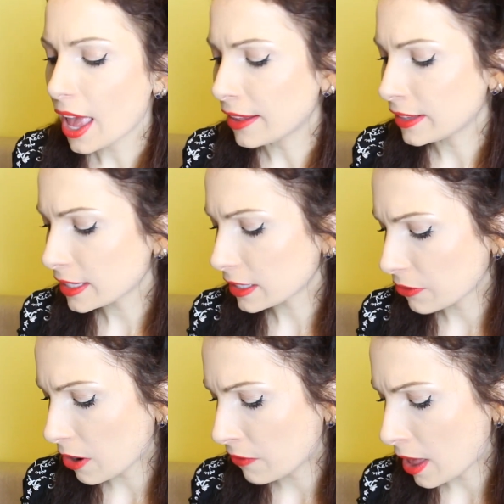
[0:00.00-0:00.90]
And this is
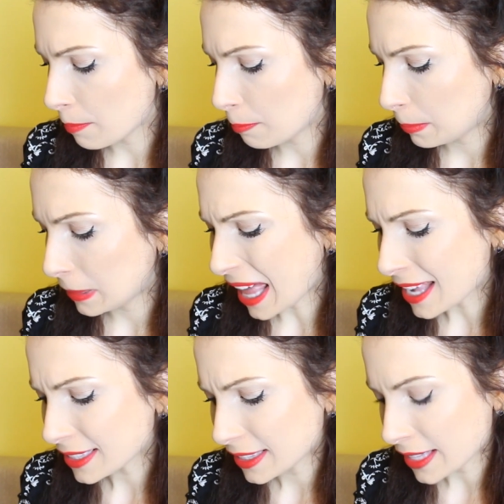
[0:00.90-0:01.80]
from the
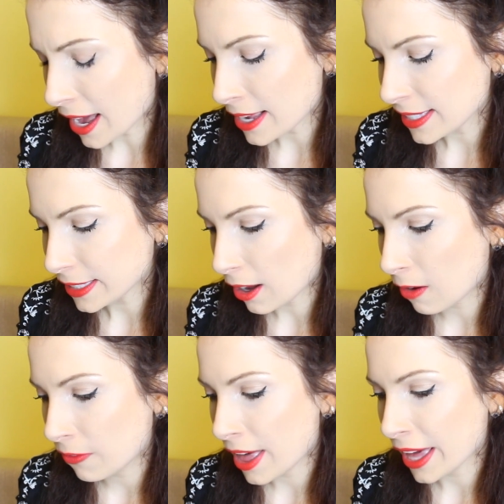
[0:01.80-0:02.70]
plus size
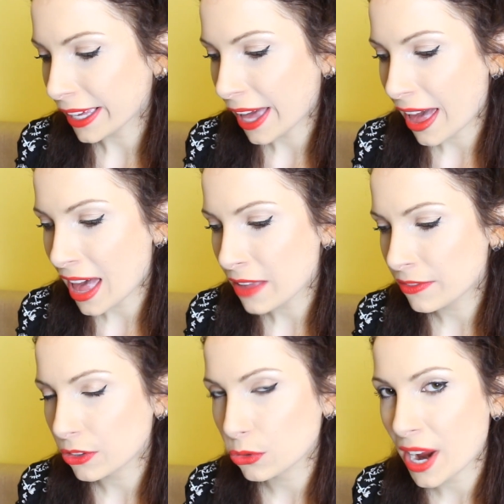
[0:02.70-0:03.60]
of the
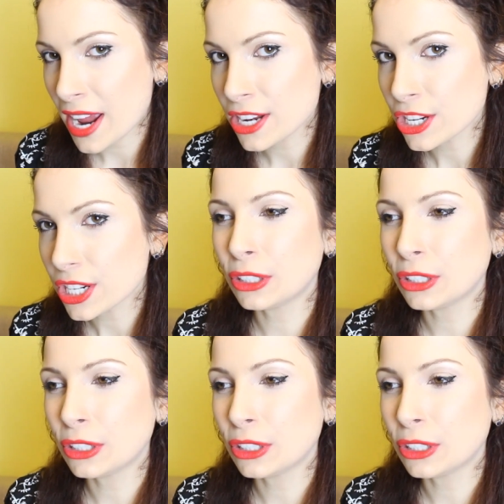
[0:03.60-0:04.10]
curve range.